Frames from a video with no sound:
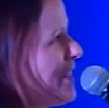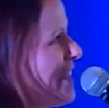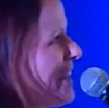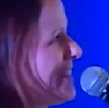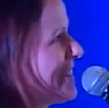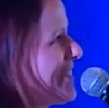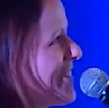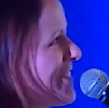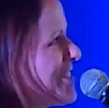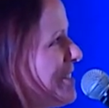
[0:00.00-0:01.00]
and
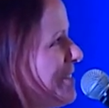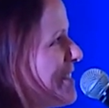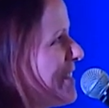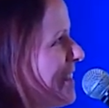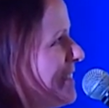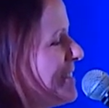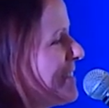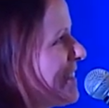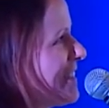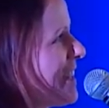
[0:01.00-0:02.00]
creativity
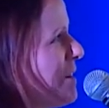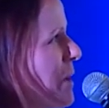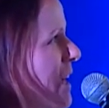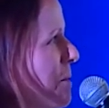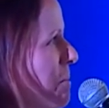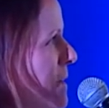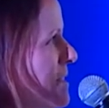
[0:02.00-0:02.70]
coming up as